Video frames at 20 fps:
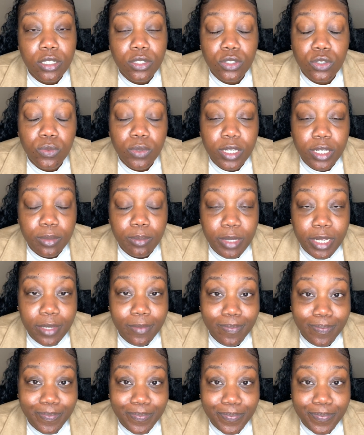to an inmate.
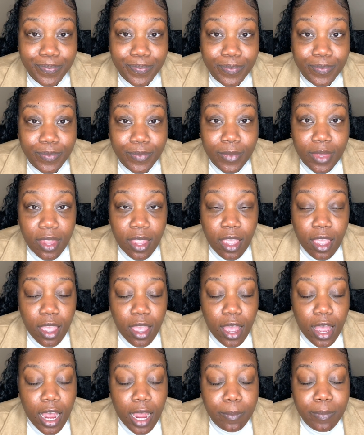
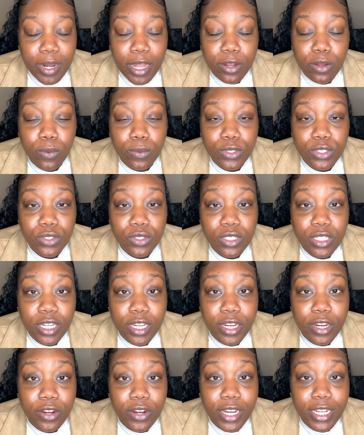I'm not going to sit
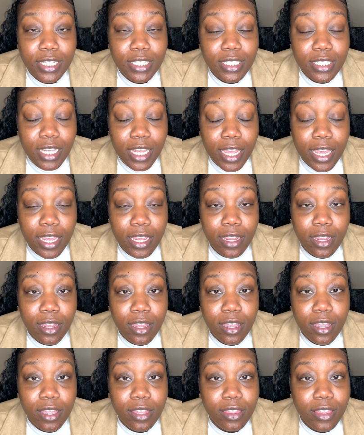here and say
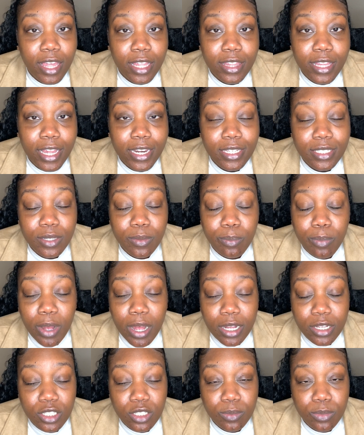that that is
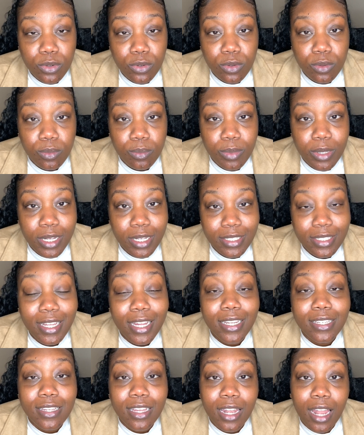impossible because that
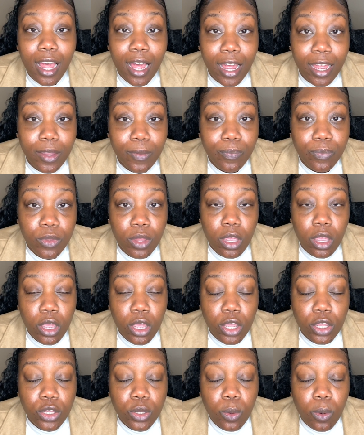is a lie.
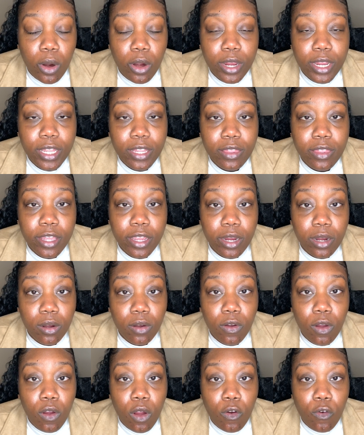You are in there
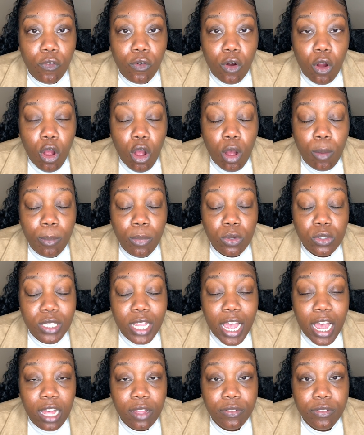for almost
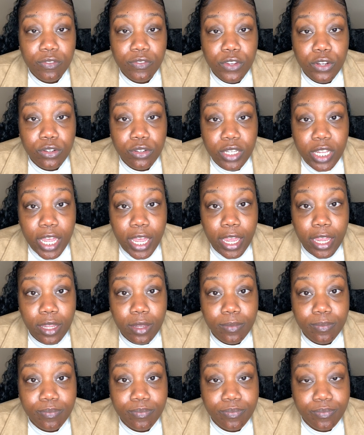half of your day,
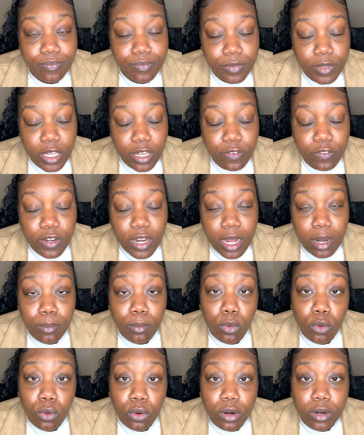if not
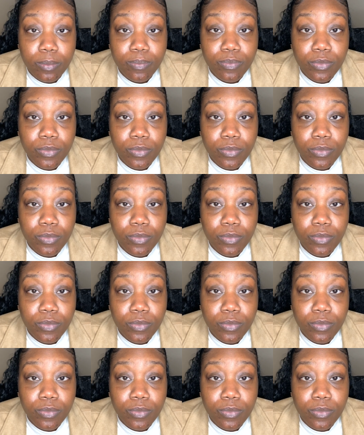more.